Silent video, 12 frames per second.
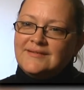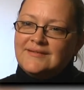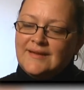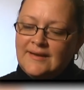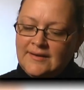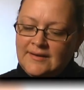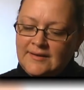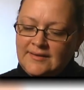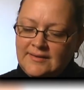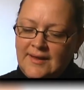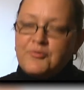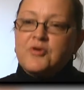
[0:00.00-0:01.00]
the
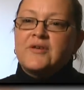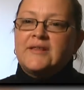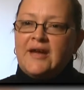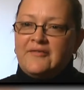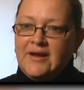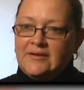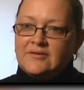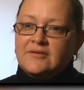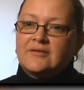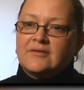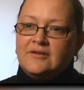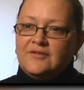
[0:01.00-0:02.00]
deputy
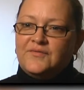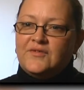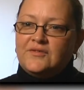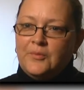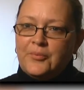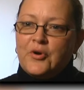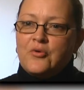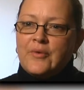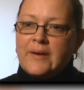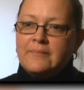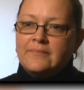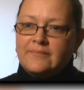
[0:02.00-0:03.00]
director of the
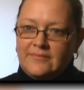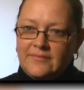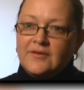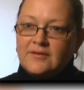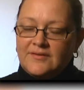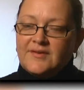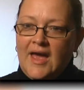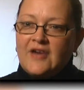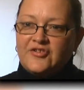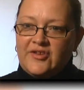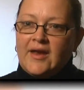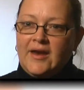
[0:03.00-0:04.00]
program, Scatter
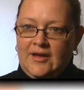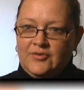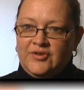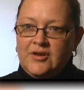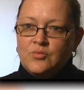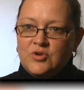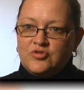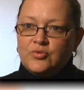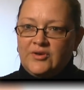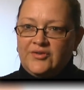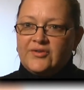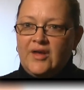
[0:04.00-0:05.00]
Site Housing, which
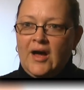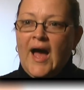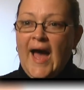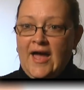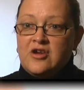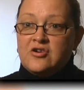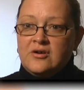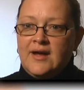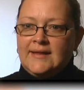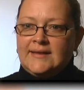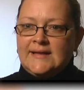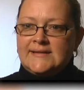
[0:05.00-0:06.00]
was uh, higher
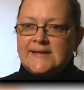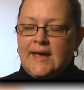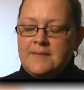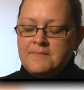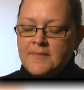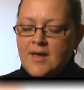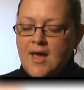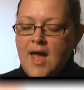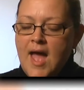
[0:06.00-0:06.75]
at that time. Okay.